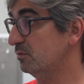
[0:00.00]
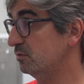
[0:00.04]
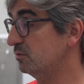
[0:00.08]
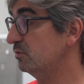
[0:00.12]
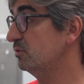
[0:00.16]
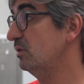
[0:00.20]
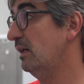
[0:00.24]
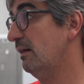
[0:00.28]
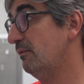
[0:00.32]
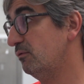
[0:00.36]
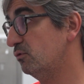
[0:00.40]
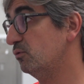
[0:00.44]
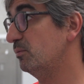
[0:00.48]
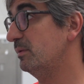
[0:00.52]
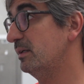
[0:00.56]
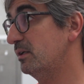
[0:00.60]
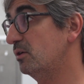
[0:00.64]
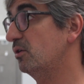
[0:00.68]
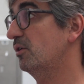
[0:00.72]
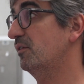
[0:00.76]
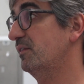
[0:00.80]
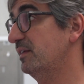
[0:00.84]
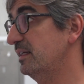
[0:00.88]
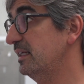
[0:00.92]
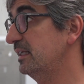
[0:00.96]
you have to be
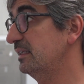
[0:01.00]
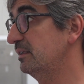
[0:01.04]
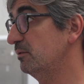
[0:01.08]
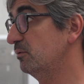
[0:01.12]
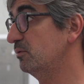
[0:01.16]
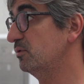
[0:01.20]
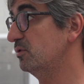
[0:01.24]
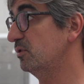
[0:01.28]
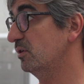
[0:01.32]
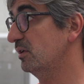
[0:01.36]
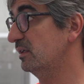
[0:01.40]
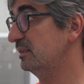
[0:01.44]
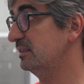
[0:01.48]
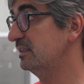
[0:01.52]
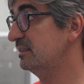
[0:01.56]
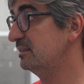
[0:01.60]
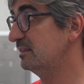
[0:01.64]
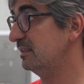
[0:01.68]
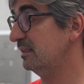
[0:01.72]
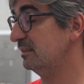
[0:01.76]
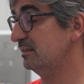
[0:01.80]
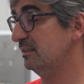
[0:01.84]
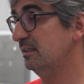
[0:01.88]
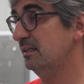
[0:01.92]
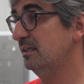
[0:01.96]
coordinated with your
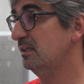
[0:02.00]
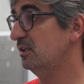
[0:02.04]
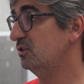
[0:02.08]
assistant.